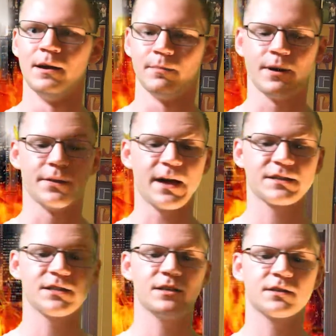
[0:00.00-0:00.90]
But
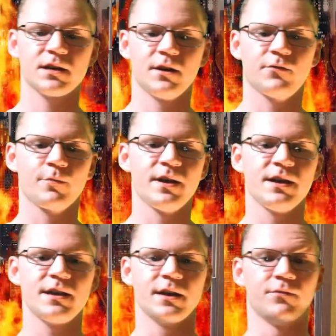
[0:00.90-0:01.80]
that's it for
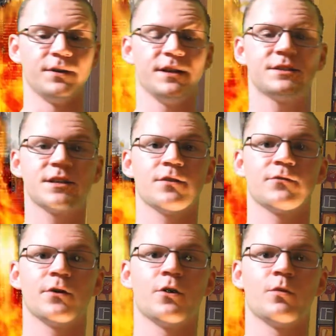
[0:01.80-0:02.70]
me. If you did see the
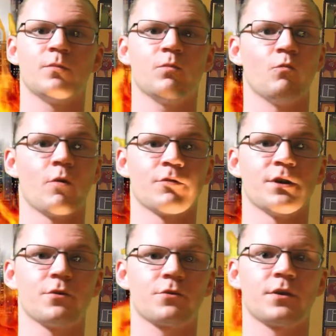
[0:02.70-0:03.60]
film, what were
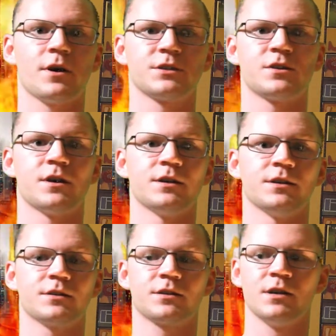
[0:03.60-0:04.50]
your thoughts on
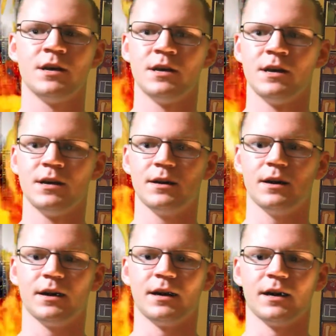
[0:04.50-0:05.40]
it?
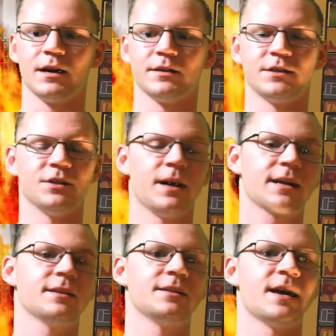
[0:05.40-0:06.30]
Did you like
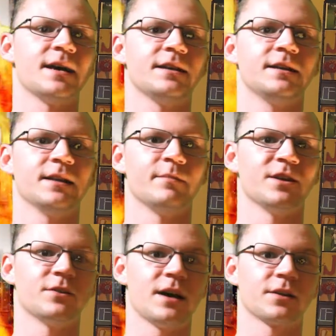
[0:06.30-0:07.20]
it? Did you hate it? Let me
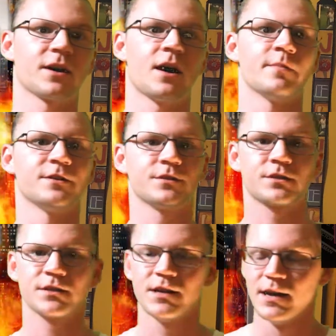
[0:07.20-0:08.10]
know down in the
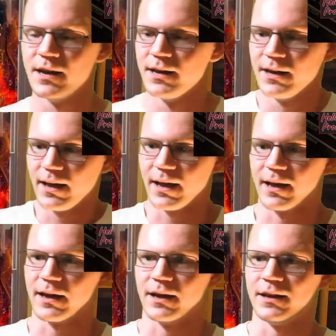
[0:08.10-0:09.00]
comments.
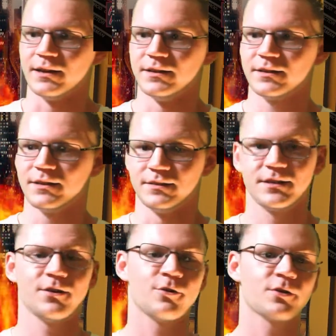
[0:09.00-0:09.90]
And
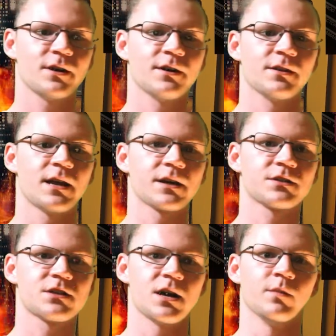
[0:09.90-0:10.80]
until the
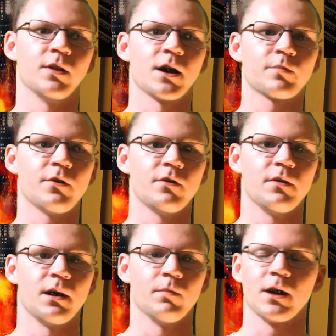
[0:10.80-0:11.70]
next
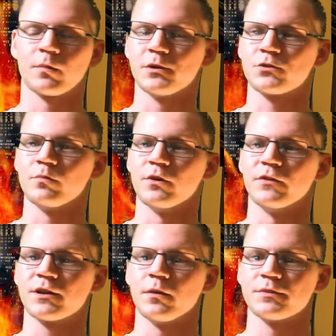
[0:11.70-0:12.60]
blockbuster
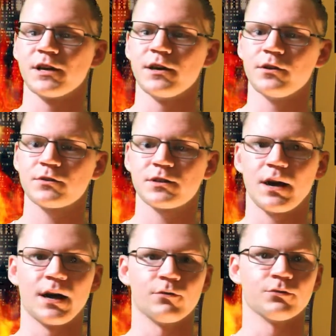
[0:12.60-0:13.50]
movie comes out,
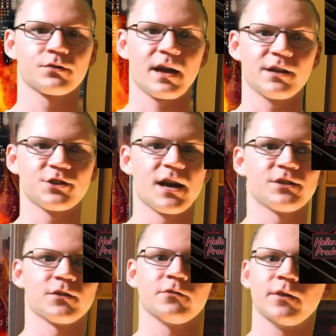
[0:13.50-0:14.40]
I will catch you guys on the